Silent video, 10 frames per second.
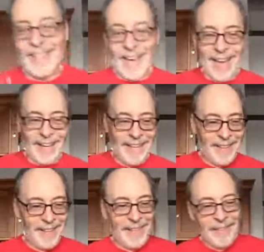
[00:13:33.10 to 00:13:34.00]
okay.
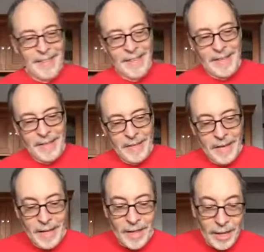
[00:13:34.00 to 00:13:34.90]

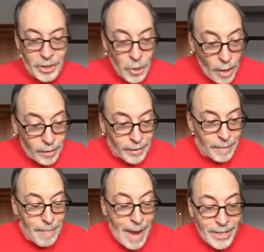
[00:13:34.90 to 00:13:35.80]
The
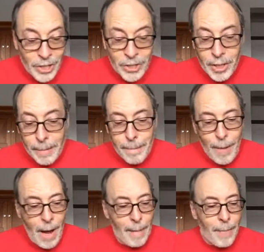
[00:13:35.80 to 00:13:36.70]
chocolate magic shell
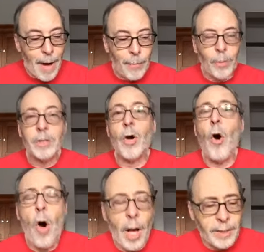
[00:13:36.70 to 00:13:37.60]
bomb pop was
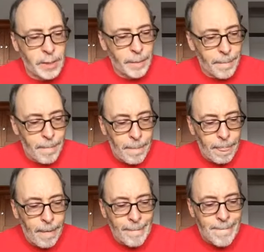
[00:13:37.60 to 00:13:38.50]
awesome.
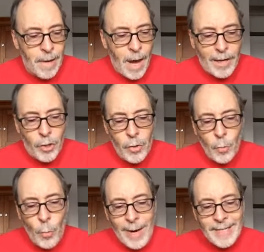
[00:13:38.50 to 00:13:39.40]
I
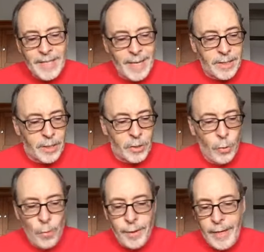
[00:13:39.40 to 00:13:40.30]
couldn't wait to get to
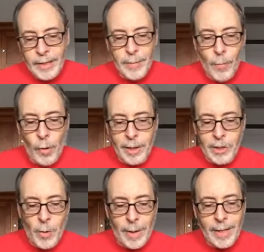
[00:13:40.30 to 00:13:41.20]
school the next morning
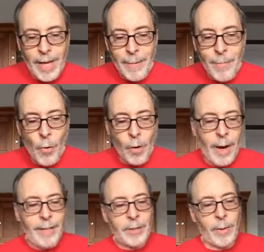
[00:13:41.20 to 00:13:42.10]
so I could get
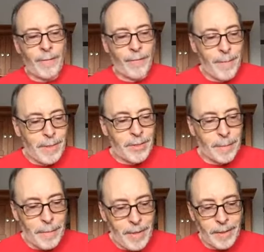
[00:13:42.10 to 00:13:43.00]
more ice cream from
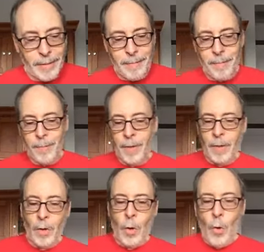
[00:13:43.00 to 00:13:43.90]
Mr. Mill.
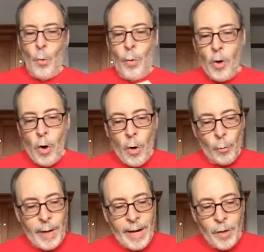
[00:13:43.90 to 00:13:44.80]
We all
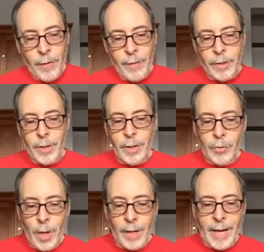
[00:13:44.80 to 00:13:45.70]
ran over to the
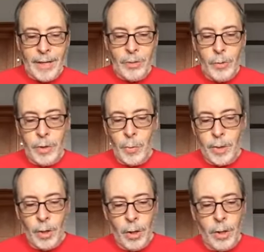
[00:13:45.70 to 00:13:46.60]
truck as soon as
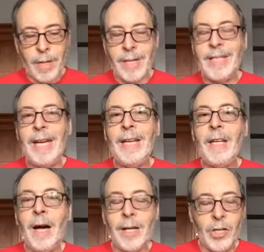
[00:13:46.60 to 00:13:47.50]
we heard the ding
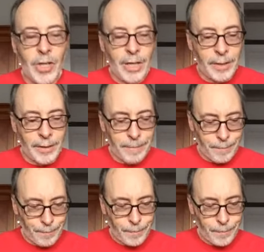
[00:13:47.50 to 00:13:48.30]
dong jingle.